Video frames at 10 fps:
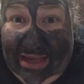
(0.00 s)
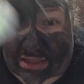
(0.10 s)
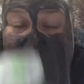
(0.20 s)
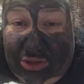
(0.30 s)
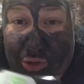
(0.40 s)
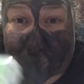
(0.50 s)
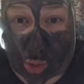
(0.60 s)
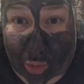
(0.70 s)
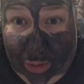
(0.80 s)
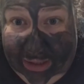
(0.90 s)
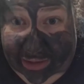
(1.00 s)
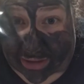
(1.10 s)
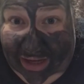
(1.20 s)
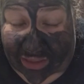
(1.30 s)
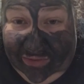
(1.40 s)
It's totally
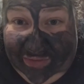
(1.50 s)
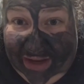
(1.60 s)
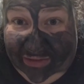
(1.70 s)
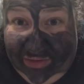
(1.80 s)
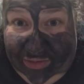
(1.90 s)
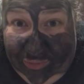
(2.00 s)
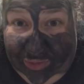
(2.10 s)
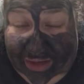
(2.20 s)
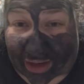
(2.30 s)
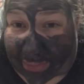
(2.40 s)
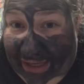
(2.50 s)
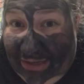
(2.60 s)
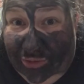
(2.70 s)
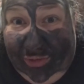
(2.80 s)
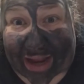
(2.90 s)
great on the face. So it's going to help you
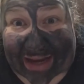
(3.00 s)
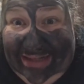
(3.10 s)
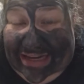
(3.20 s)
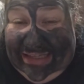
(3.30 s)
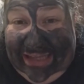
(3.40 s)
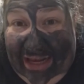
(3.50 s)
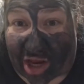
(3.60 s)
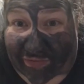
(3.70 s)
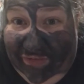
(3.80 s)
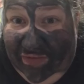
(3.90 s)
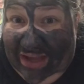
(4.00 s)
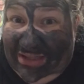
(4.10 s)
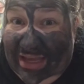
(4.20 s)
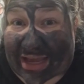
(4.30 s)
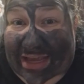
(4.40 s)
get dry and dead skin off your face.